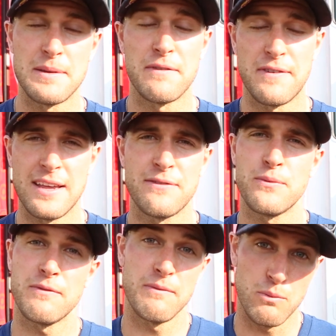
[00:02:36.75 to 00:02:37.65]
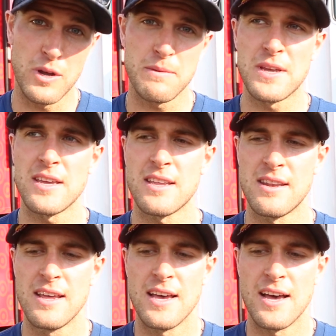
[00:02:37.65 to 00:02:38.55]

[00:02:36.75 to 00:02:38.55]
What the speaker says: leap of faith with me, and,